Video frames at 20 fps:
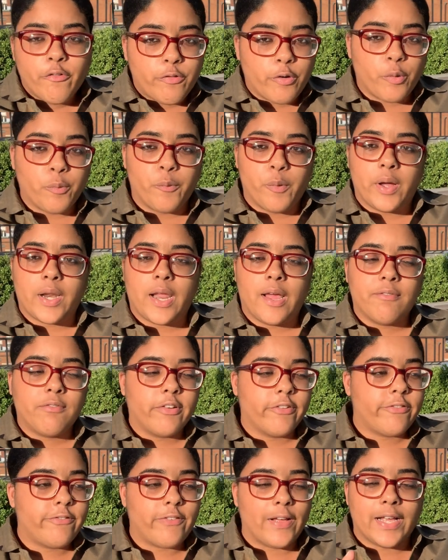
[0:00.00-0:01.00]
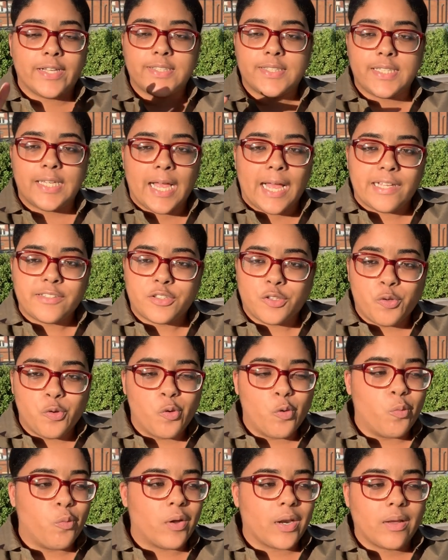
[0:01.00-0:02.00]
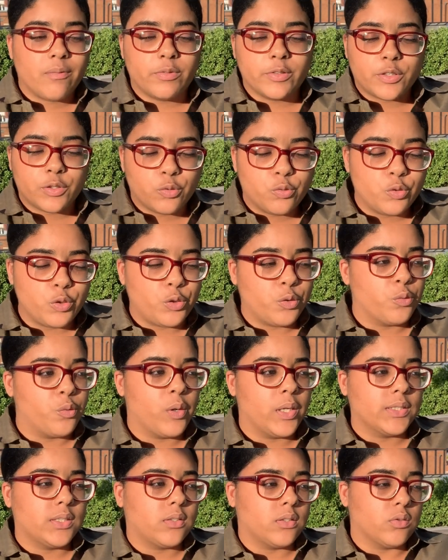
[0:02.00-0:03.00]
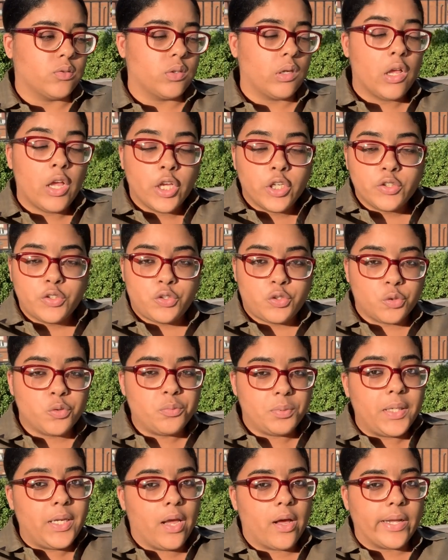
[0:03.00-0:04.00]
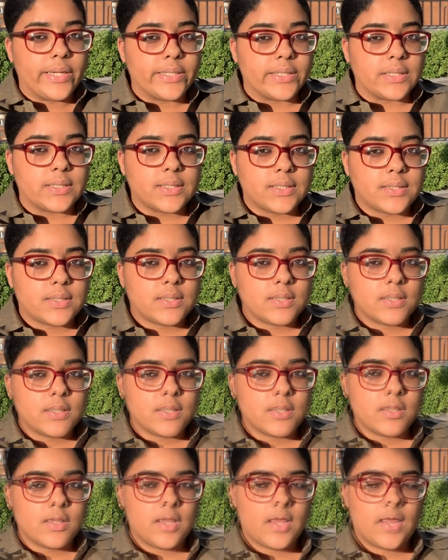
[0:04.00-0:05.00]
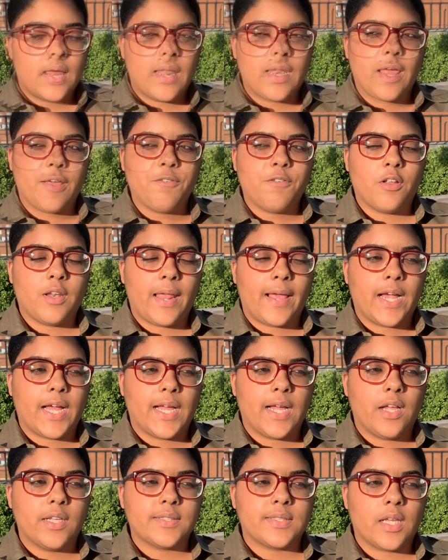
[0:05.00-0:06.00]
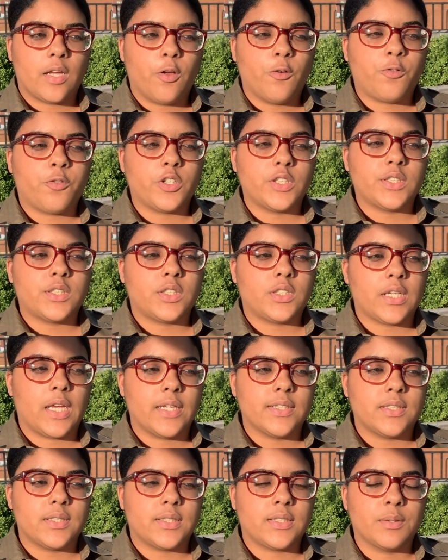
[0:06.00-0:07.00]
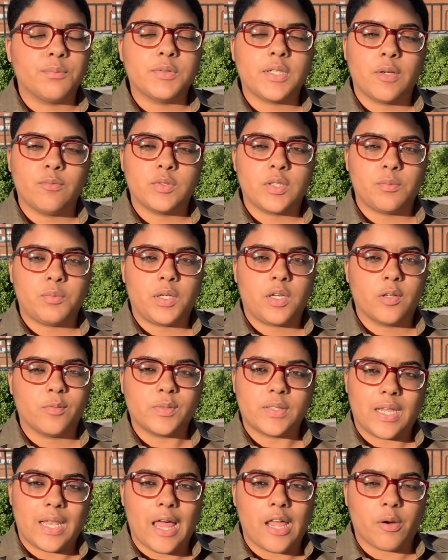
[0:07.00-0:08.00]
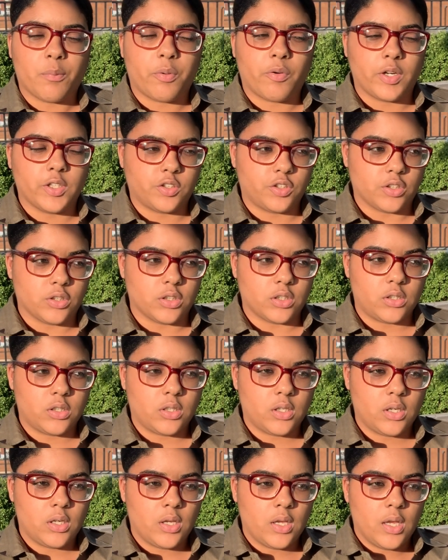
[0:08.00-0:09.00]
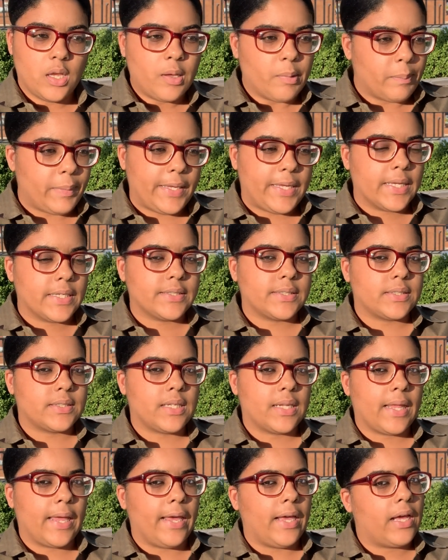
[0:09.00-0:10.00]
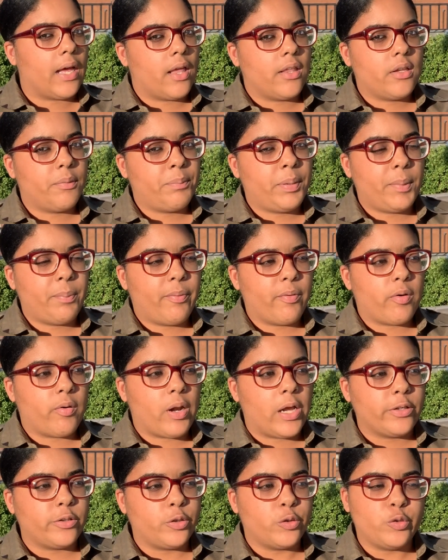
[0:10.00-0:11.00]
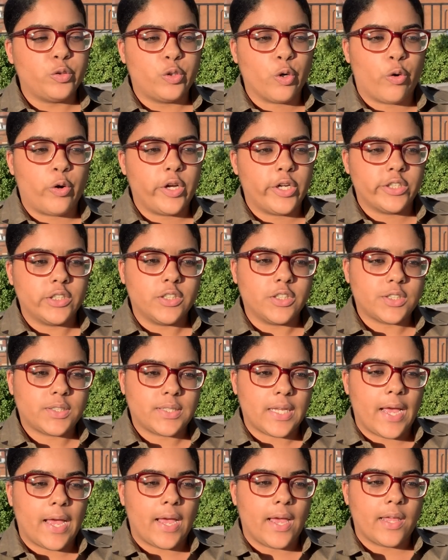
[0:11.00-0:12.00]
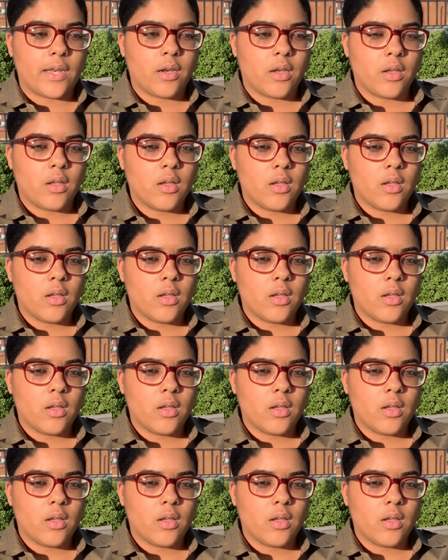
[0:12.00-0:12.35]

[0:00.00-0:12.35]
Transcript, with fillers: from whatever fancy ass school, whatever school you want to be honest. And I feel like as a first gen, sometimes it becomes a lot of pressure because like other people around you don't understand